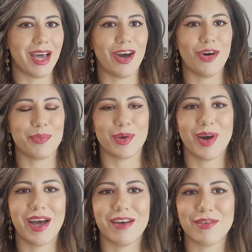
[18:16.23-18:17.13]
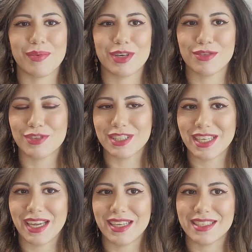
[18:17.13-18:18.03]
I hope you all have a wonderful
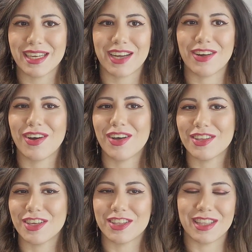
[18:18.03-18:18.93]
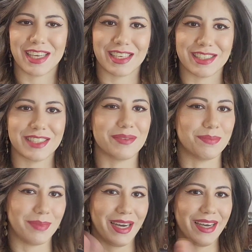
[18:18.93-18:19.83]
day and check out all the other ladies.
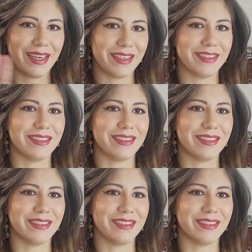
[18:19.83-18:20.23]
Bye!